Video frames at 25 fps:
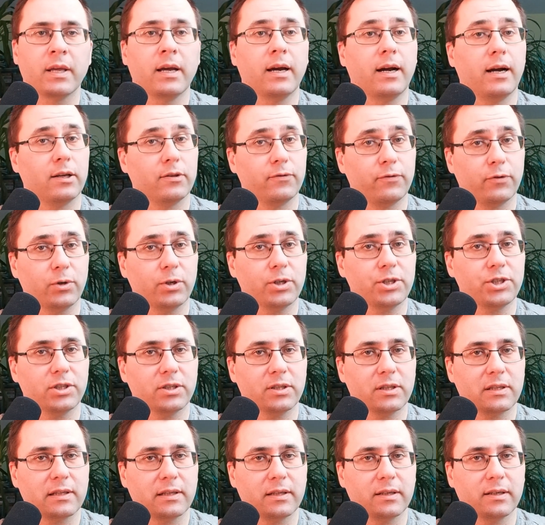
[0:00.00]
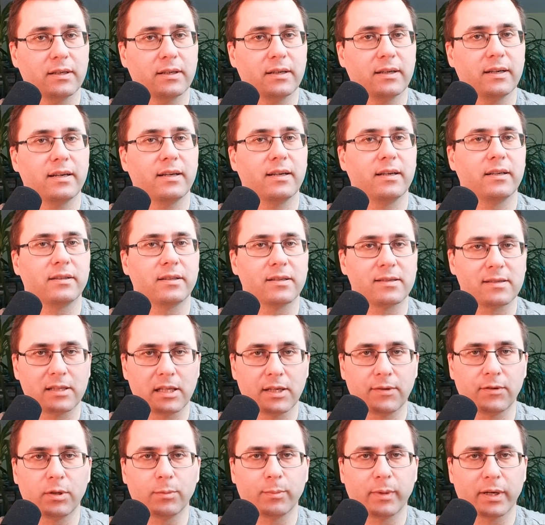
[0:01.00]
Unfortunately, it is
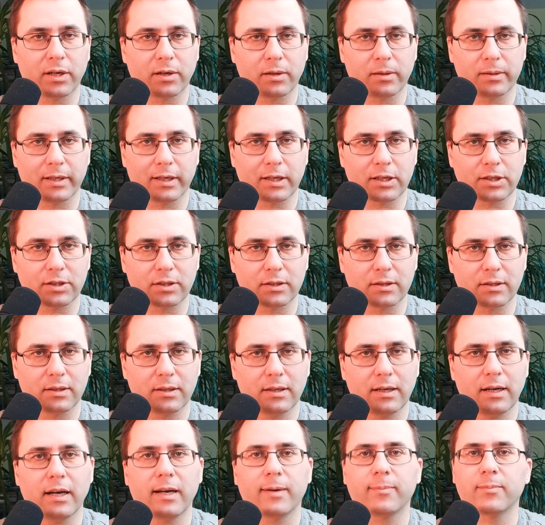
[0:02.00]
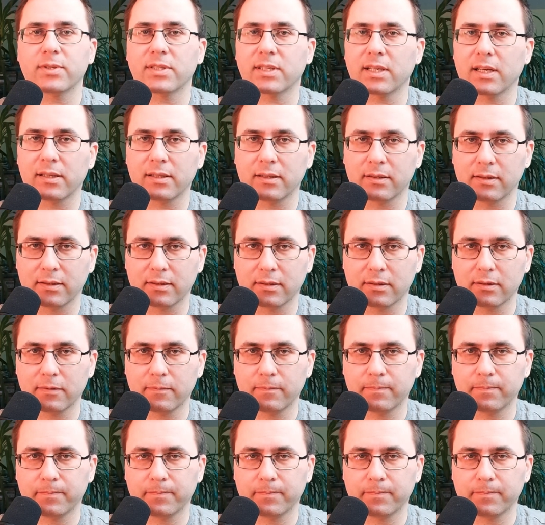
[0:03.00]
leaving my collection. I'm selling it.